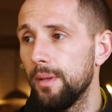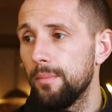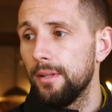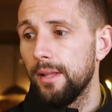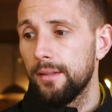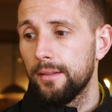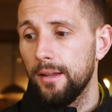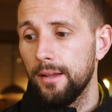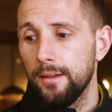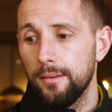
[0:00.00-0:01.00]
people
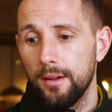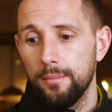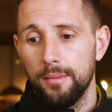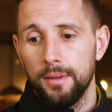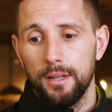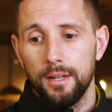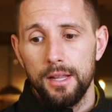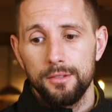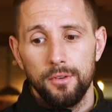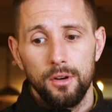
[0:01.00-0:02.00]
that are maybe a little
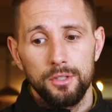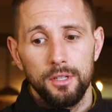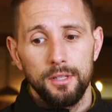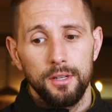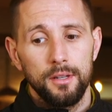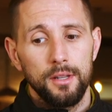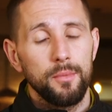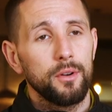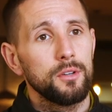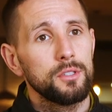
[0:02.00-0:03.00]
less fortunate
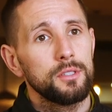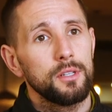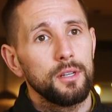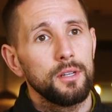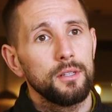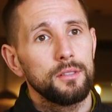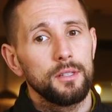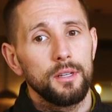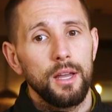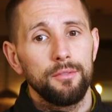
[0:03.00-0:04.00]
than others
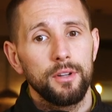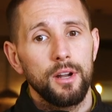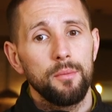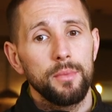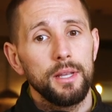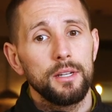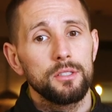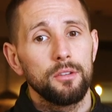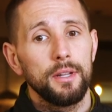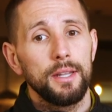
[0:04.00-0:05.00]
to have their hot meal and
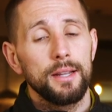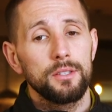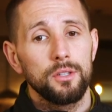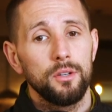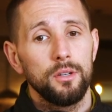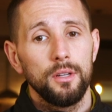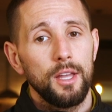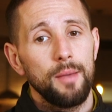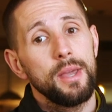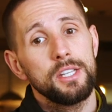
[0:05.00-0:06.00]
stuff like that. So
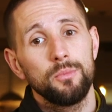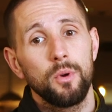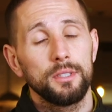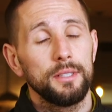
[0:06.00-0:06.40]
amazing work